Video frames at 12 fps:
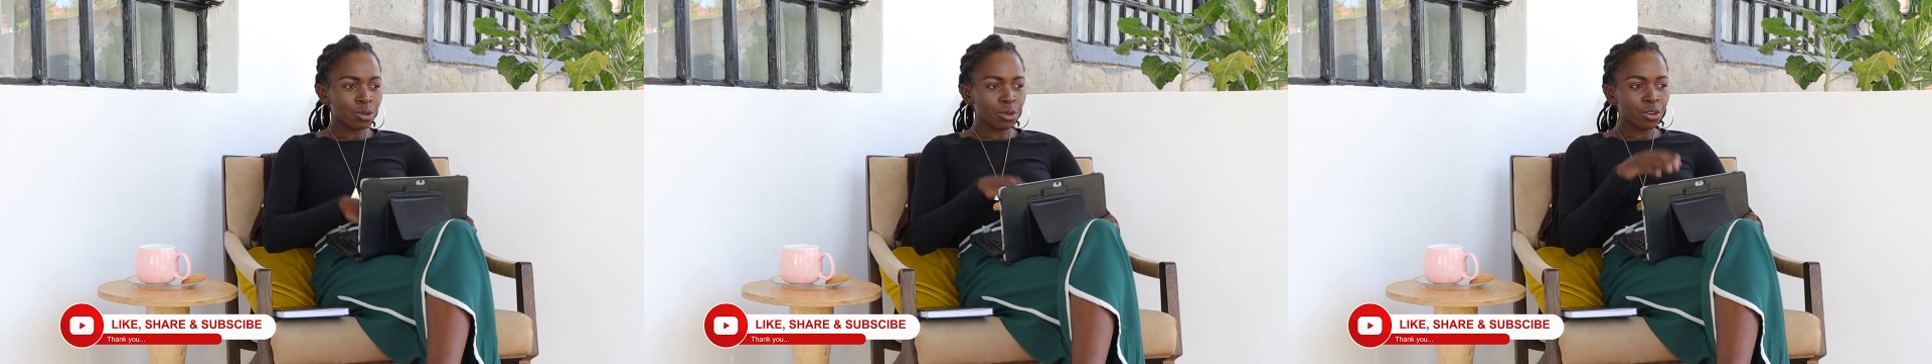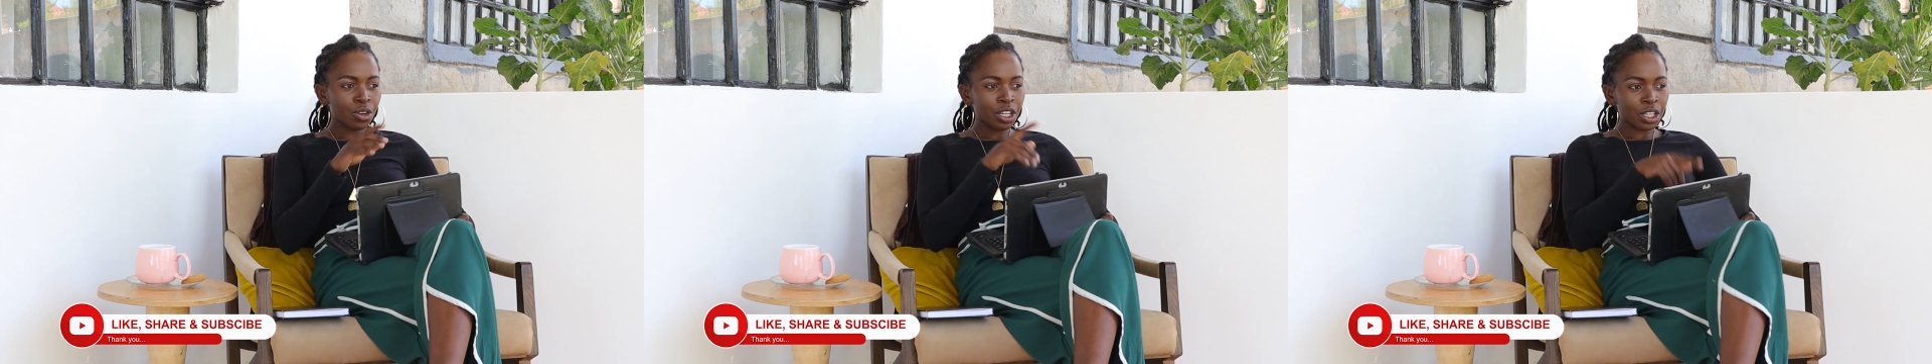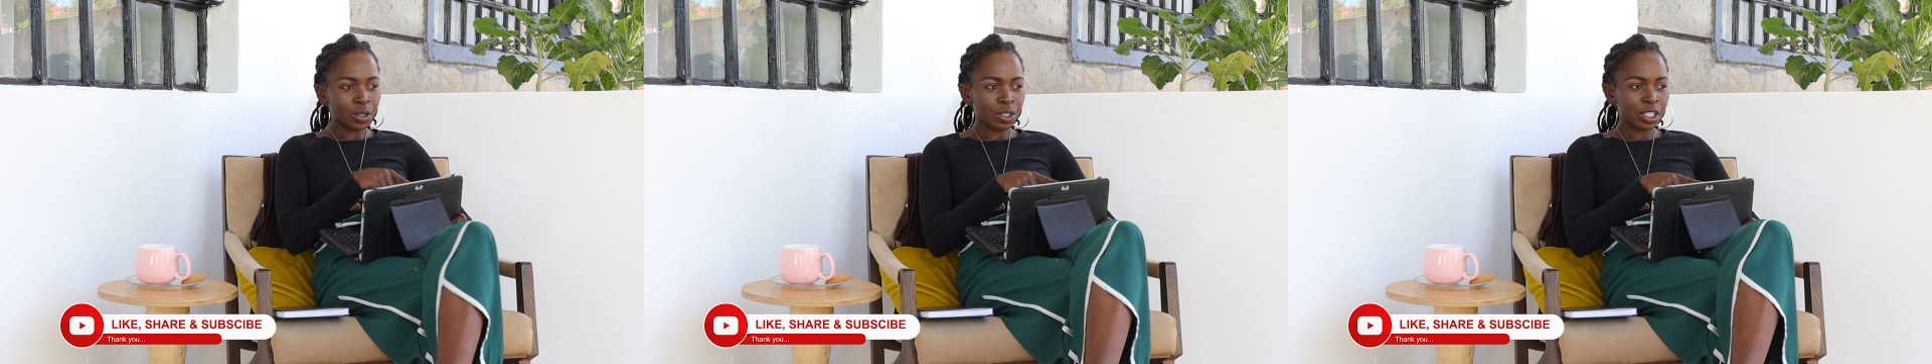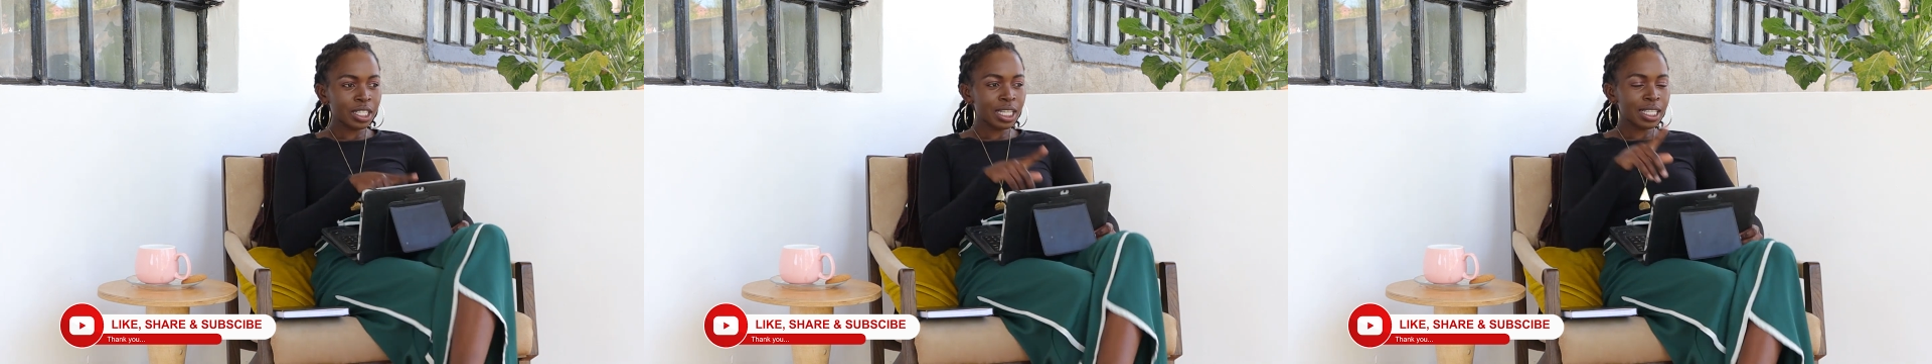to grow in
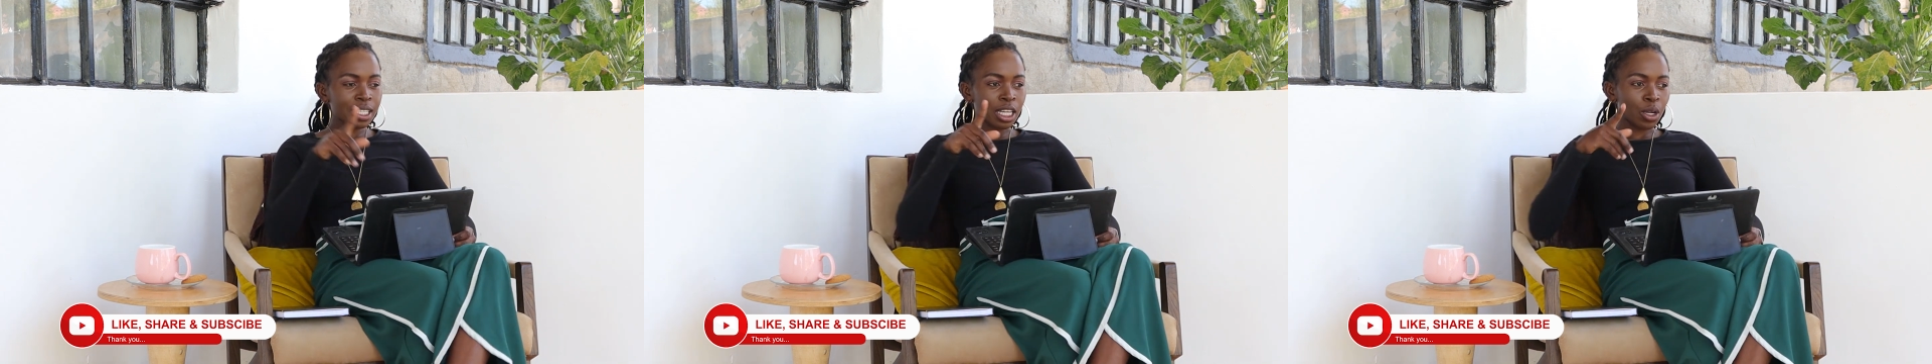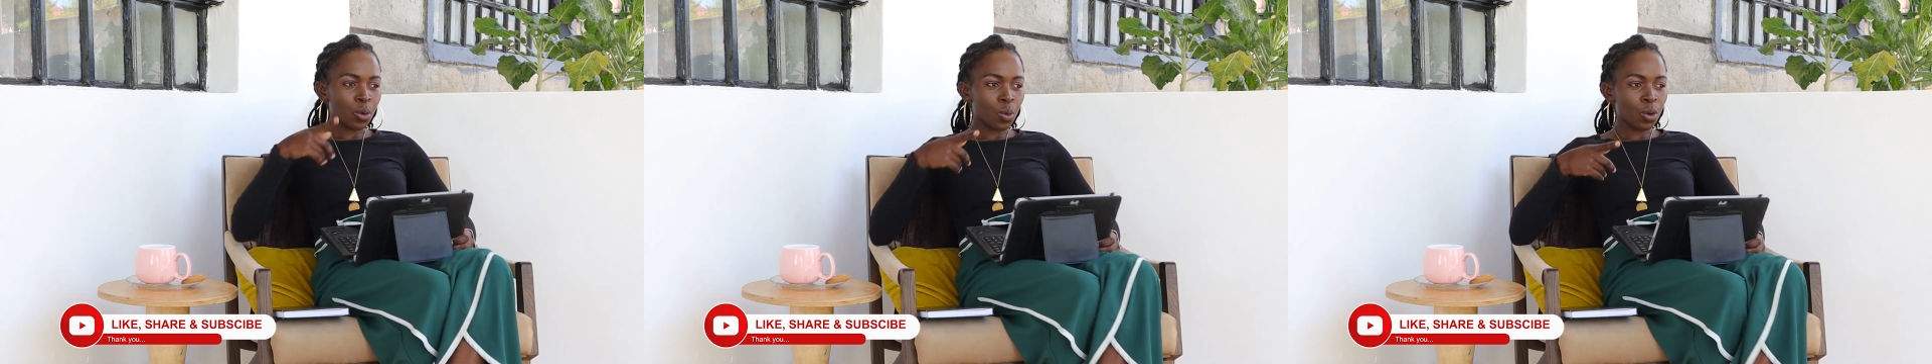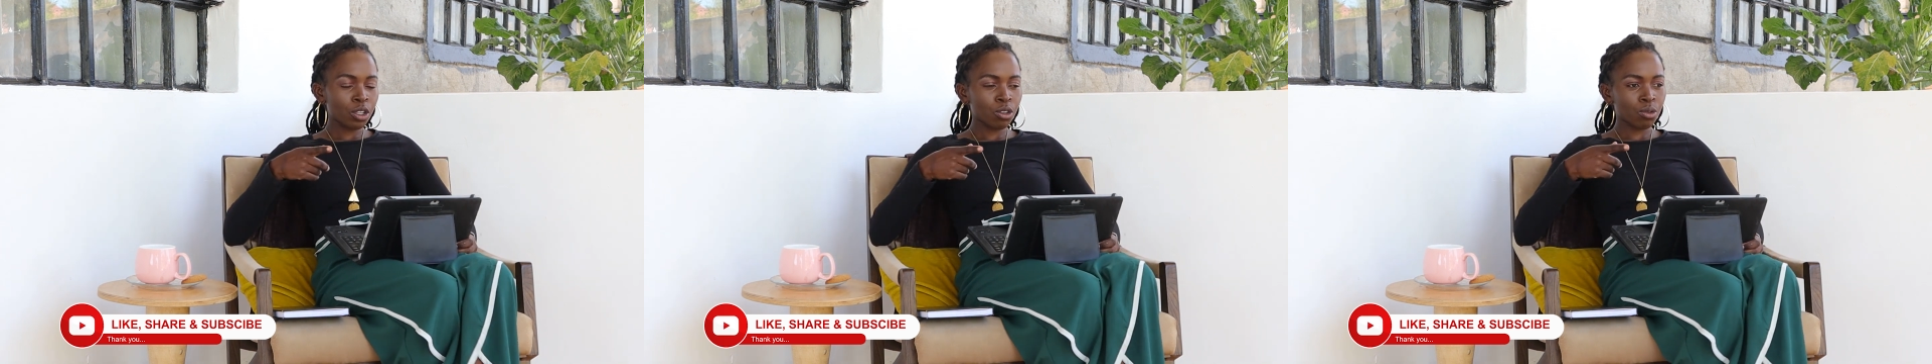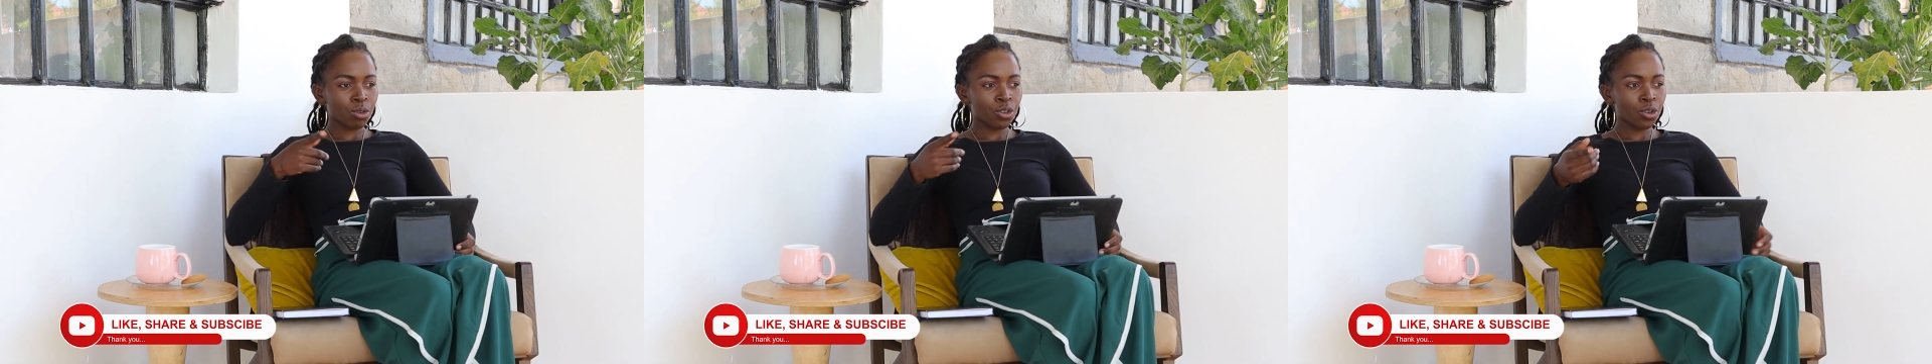containers and
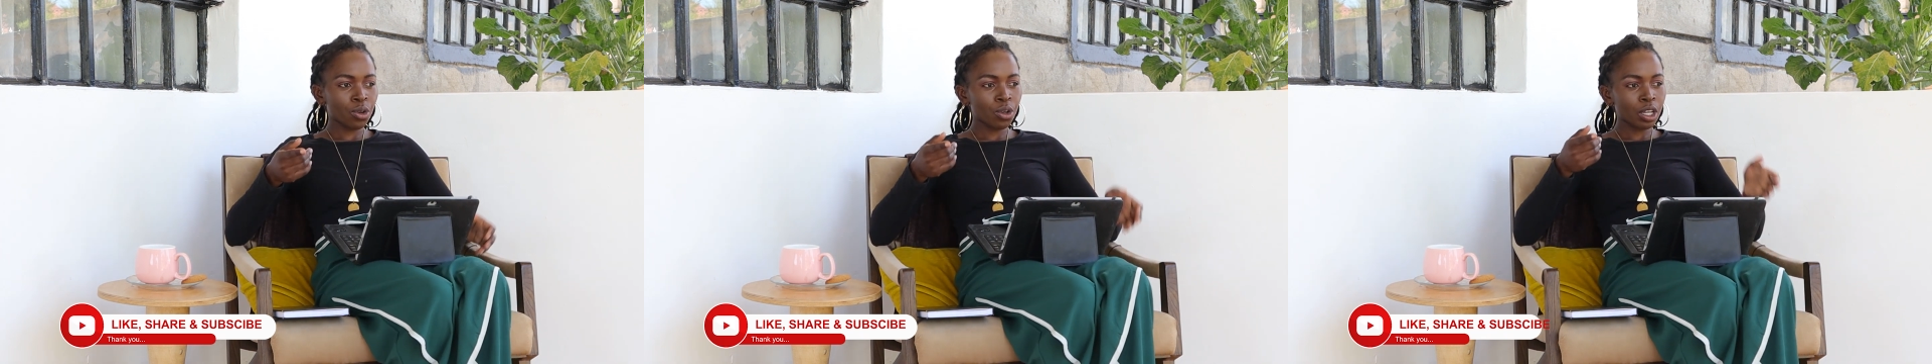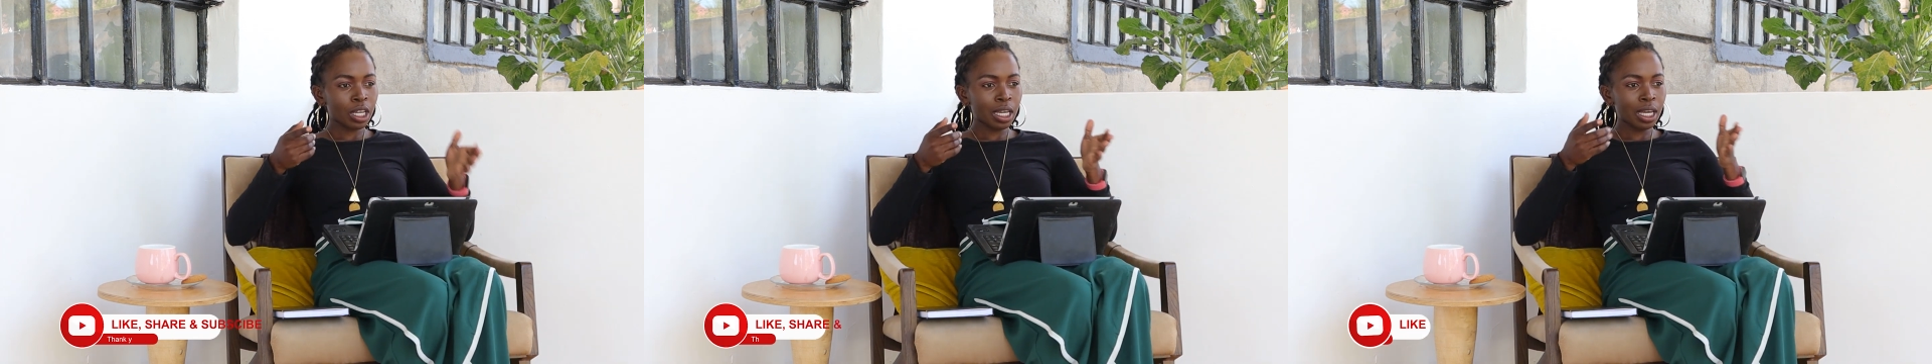what to grow